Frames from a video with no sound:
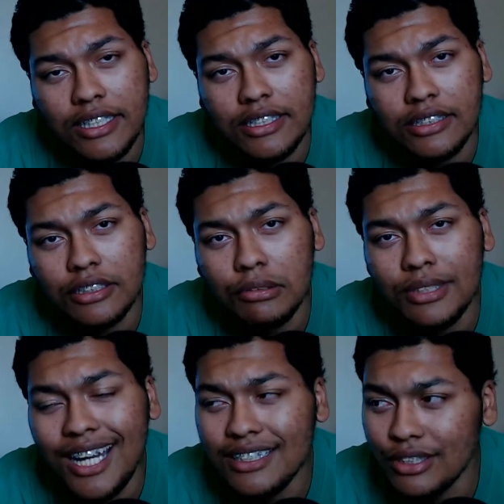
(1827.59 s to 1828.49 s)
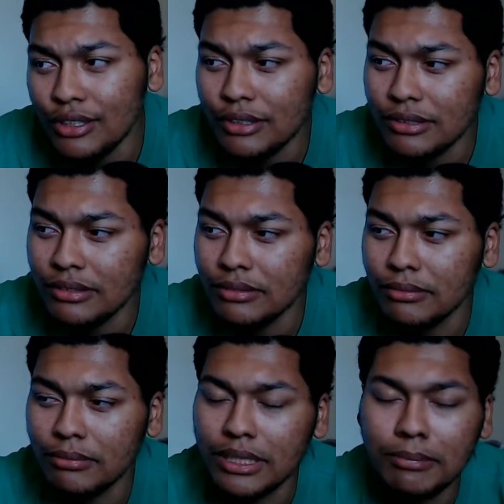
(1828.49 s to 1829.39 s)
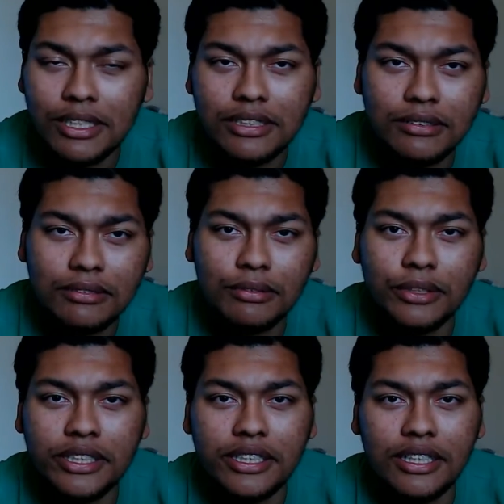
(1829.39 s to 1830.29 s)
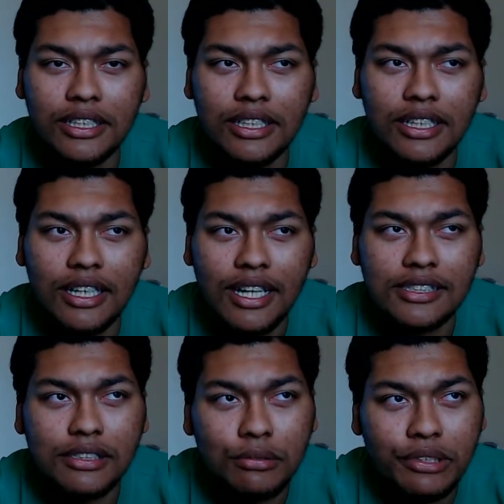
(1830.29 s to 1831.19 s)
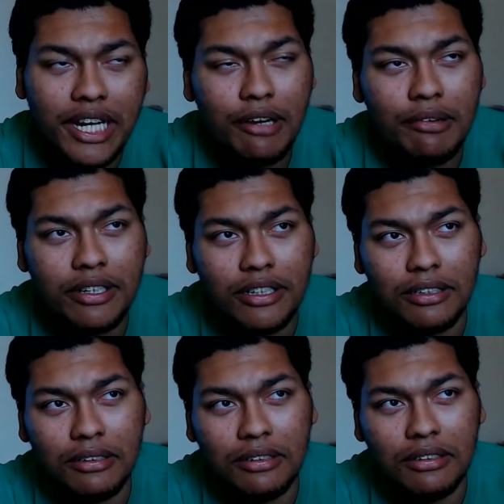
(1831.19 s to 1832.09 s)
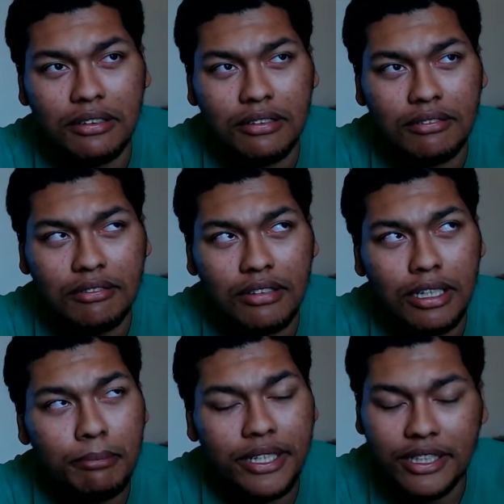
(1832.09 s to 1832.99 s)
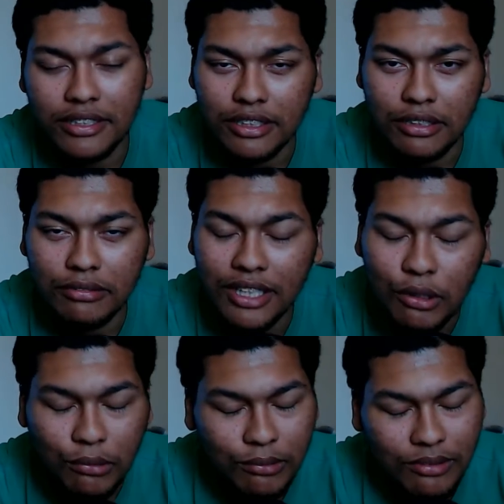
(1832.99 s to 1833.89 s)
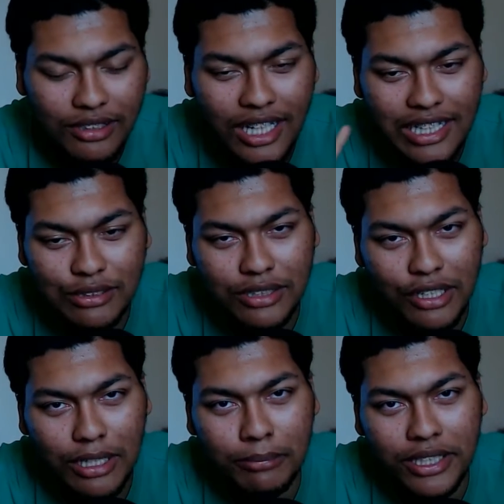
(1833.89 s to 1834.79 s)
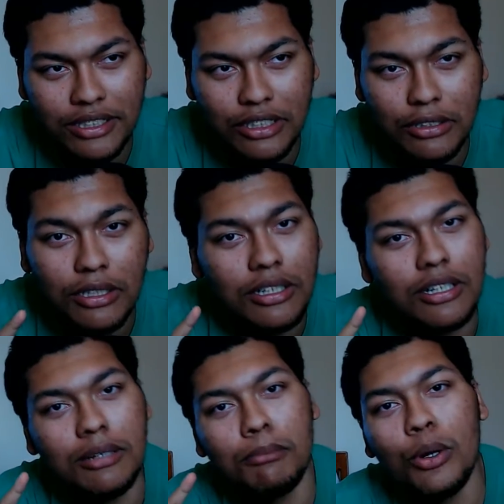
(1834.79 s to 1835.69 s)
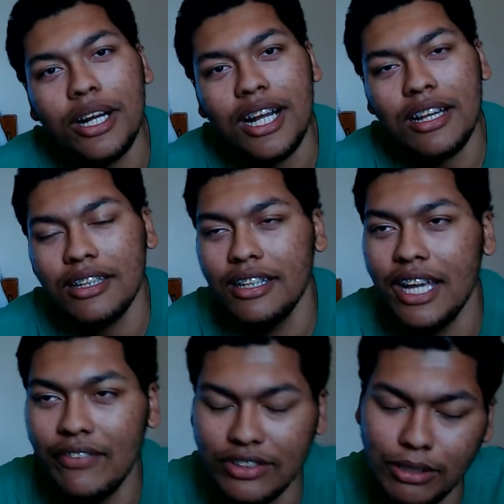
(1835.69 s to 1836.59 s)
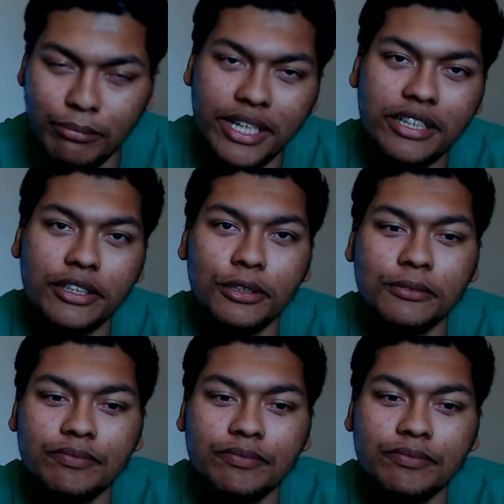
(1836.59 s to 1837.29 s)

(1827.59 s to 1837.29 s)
So that is all pretty much for the esoteric update show. No, not esoteric update show. Marc Anthony Davis update show.